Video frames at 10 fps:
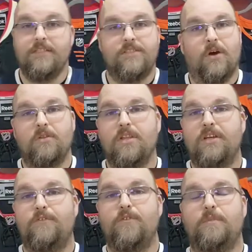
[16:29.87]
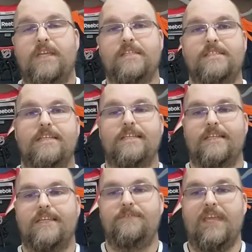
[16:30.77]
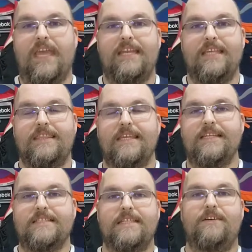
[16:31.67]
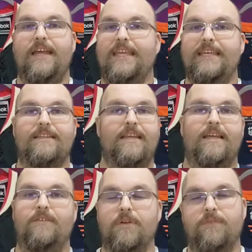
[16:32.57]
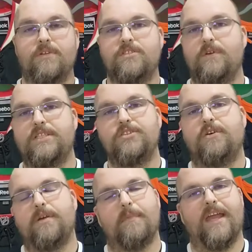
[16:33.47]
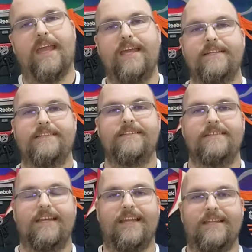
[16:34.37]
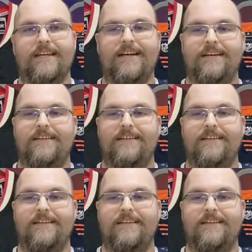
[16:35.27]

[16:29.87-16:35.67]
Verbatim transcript: don't look for me to give you anything until I get uh, reverse retro in my hand. And uh,